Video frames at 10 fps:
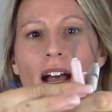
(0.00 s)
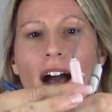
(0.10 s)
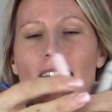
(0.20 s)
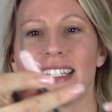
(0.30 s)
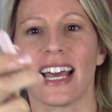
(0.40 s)

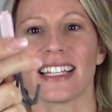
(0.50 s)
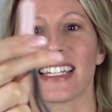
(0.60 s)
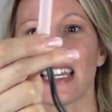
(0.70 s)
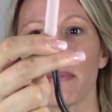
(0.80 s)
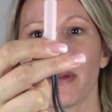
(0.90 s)
a
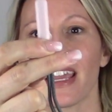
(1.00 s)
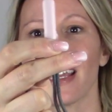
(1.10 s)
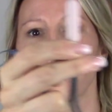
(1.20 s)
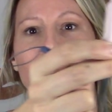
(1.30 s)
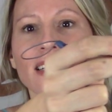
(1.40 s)
dusky
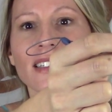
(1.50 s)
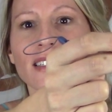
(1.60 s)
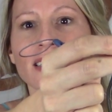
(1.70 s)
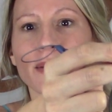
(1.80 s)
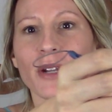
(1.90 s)
pink,
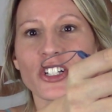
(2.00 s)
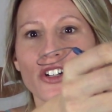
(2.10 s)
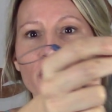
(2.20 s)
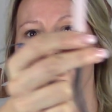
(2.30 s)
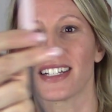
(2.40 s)
I'm not
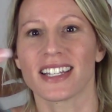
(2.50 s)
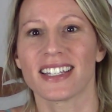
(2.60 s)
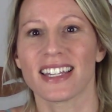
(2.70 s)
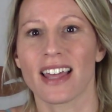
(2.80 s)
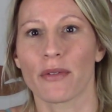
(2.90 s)
sure if you guys can
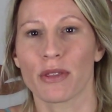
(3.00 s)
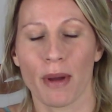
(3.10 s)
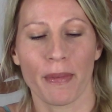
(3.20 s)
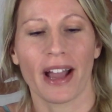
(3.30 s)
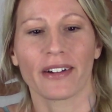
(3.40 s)
see that with
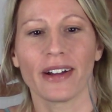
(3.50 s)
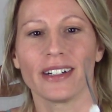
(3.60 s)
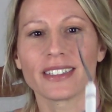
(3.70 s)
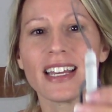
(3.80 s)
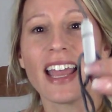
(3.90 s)
my
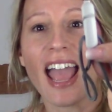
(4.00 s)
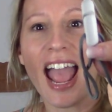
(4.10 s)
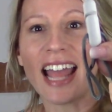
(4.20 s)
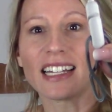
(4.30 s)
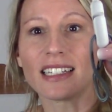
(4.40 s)
background,
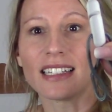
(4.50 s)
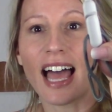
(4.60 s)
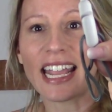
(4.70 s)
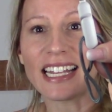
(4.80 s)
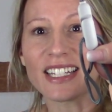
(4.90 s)
and a
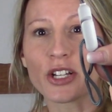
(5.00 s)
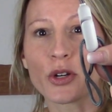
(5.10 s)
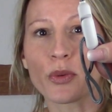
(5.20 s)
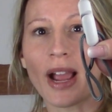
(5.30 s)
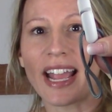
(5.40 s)
light
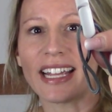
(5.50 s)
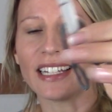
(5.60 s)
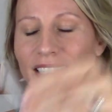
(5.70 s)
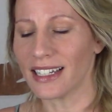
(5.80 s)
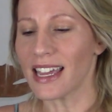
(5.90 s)

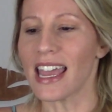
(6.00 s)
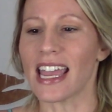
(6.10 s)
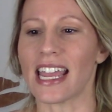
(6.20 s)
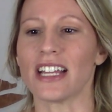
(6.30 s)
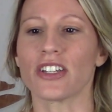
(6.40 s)
gray.
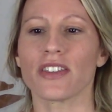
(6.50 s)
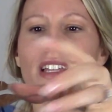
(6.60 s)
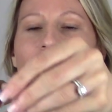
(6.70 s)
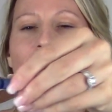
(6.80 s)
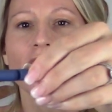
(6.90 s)
Each of the
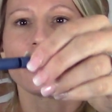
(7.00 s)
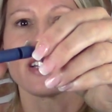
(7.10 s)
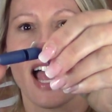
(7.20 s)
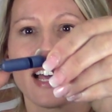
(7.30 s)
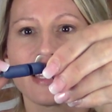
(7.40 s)
lanyards
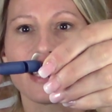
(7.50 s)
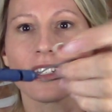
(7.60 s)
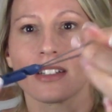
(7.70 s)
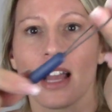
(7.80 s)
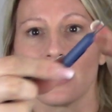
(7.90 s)
has this
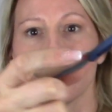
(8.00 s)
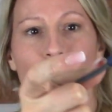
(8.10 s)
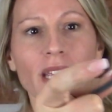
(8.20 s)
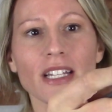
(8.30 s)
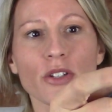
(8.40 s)
little colored
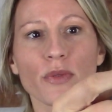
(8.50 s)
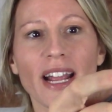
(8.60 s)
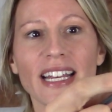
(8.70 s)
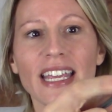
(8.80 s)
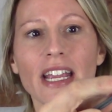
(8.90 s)
piece
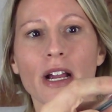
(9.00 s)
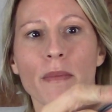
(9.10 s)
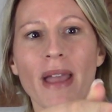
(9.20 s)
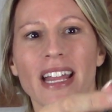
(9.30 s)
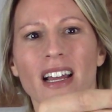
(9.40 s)
right here
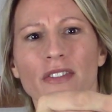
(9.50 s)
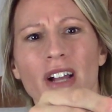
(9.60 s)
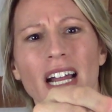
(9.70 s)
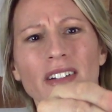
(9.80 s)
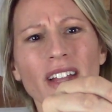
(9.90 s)
made of
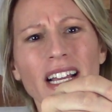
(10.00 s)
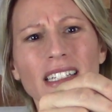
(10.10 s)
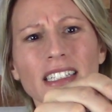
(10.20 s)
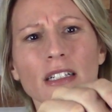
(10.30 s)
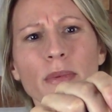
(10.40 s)
kind of
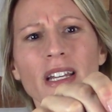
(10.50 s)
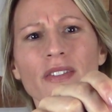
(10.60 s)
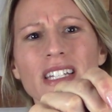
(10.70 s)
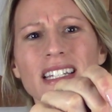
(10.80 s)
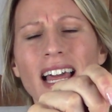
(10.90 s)
like a little bit of
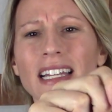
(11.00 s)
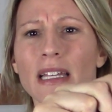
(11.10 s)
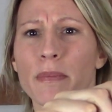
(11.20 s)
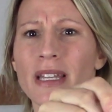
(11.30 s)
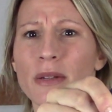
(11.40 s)
a
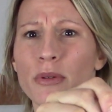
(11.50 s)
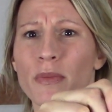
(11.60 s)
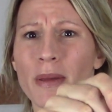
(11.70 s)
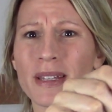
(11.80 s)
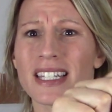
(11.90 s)
slightly bendable,
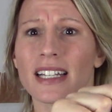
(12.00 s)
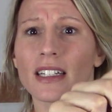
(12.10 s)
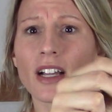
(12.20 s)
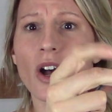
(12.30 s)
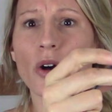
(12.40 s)
maybe
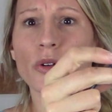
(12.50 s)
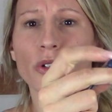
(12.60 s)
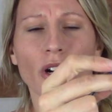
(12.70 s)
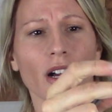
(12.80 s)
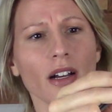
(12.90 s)
silicone
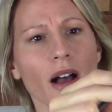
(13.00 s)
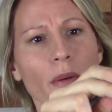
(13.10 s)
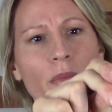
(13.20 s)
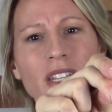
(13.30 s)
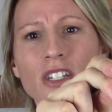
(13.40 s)
or
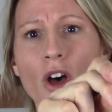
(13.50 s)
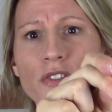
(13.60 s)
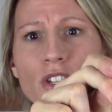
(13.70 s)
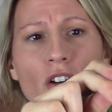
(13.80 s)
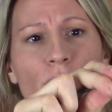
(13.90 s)
a
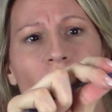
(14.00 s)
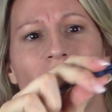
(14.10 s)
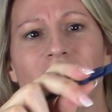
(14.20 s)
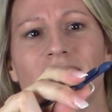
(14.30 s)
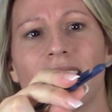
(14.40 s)
soft
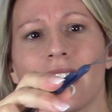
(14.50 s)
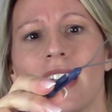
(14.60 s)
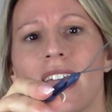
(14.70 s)
plastic.